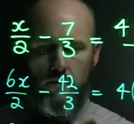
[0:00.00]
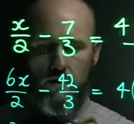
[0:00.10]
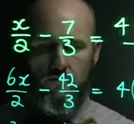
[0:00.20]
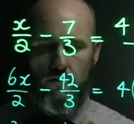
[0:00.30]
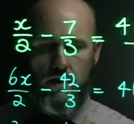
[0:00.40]
by
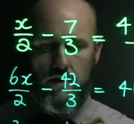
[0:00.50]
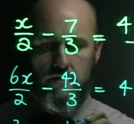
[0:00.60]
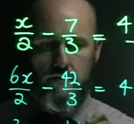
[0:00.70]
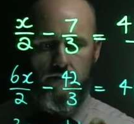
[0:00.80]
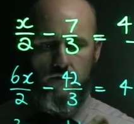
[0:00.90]
3
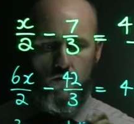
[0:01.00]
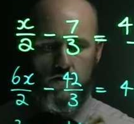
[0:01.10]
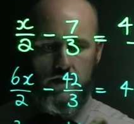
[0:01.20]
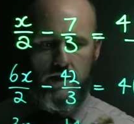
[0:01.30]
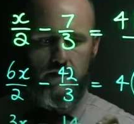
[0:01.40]
is
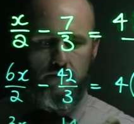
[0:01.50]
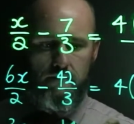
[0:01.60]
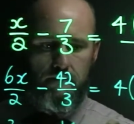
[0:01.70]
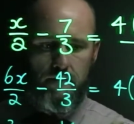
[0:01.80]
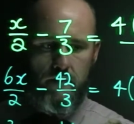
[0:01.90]

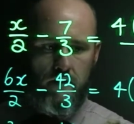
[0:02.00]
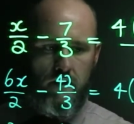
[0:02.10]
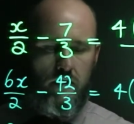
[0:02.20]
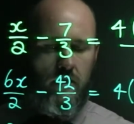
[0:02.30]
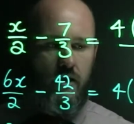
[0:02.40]
14.
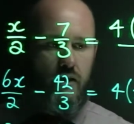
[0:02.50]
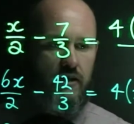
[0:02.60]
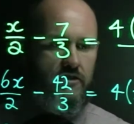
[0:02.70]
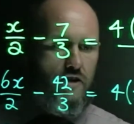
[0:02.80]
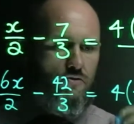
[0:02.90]
And
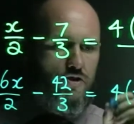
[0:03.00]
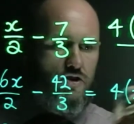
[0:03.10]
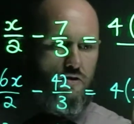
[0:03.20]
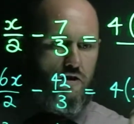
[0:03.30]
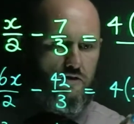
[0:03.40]
that's equal
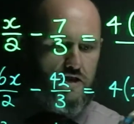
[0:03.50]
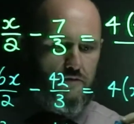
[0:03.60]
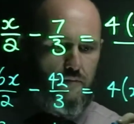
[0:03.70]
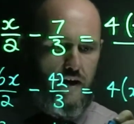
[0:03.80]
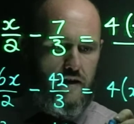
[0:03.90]
to, I'm going to
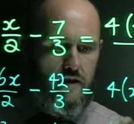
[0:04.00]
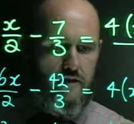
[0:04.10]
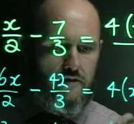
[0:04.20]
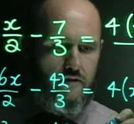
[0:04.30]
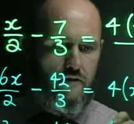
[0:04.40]
expand
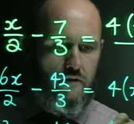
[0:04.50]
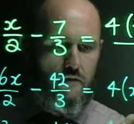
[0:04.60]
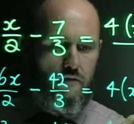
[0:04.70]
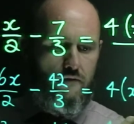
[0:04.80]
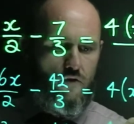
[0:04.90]
this,
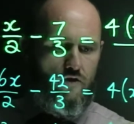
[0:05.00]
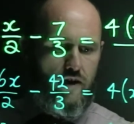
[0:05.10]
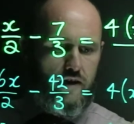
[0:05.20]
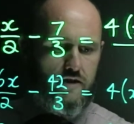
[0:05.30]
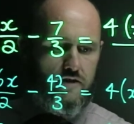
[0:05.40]

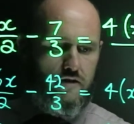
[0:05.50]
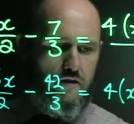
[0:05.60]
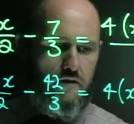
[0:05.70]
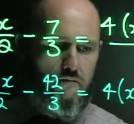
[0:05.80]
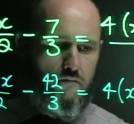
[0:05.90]
4x
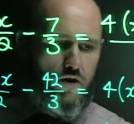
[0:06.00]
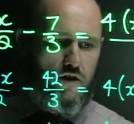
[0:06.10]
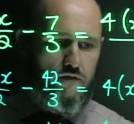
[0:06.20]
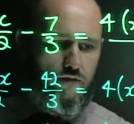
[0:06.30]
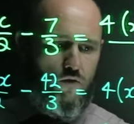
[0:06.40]

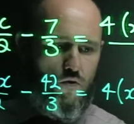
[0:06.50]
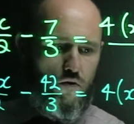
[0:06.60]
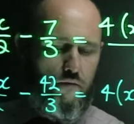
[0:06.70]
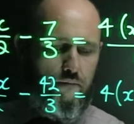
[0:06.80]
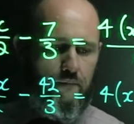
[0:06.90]
minus
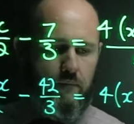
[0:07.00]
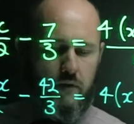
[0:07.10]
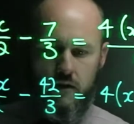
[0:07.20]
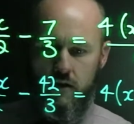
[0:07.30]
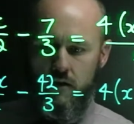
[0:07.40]
4.
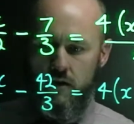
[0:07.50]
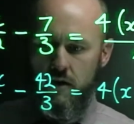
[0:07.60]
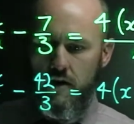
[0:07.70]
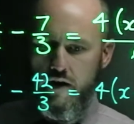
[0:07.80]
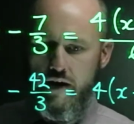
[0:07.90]

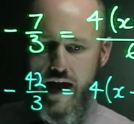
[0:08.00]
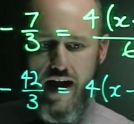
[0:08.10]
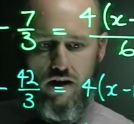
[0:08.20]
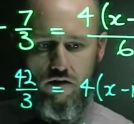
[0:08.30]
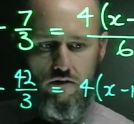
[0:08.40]

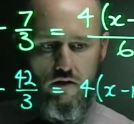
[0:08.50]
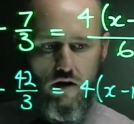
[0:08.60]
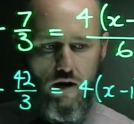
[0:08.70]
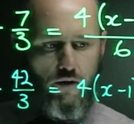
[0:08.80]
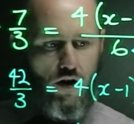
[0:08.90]
Now
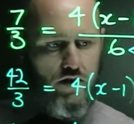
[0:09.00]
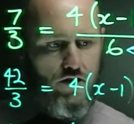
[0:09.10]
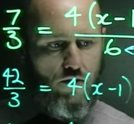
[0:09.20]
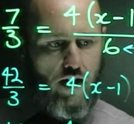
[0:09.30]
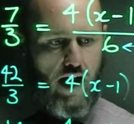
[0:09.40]
I'm going
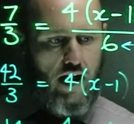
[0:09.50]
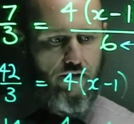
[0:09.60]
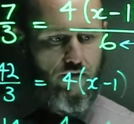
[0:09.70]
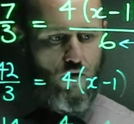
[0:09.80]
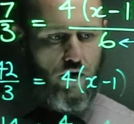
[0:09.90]
to
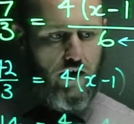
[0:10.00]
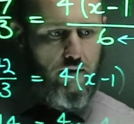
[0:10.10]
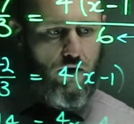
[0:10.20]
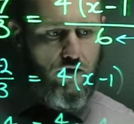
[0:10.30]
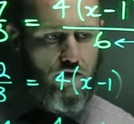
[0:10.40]
add 14 to
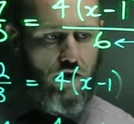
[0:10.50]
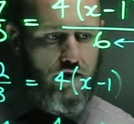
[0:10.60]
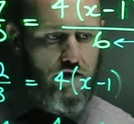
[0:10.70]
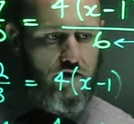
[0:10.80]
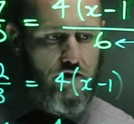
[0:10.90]
both
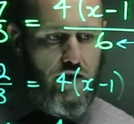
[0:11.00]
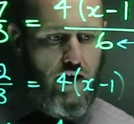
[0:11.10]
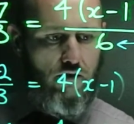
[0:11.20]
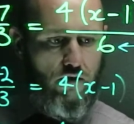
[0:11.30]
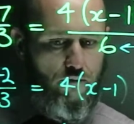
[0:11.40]
sides. This is
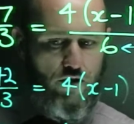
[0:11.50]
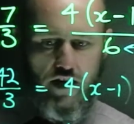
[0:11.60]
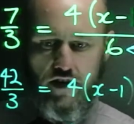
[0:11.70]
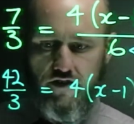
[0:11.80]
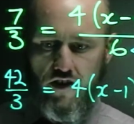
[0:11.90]
now a
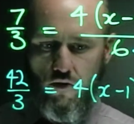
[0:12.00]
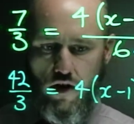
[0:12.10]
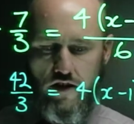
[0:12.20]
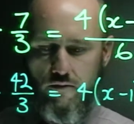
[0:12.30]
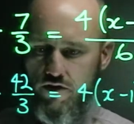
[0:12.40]
pretty easy
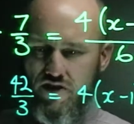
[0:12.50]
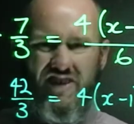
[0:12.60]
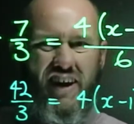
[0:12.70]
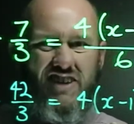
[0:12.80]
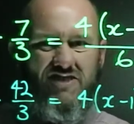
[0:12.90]
equation with
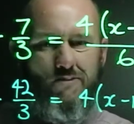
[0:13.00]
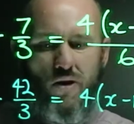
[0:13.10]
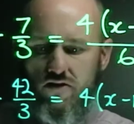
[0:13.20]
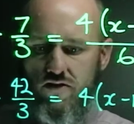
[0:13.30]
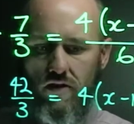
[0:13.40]
just x on
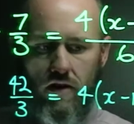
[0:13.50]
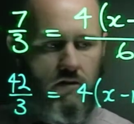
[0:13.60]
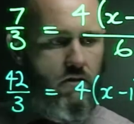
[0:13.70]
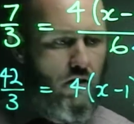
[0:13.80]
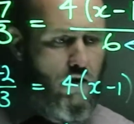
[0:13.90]
both
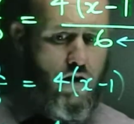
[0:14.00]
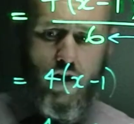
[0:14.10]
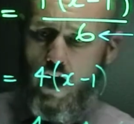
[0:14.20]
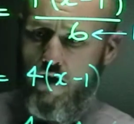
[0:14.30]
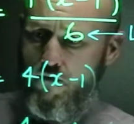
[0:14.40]
sides. Add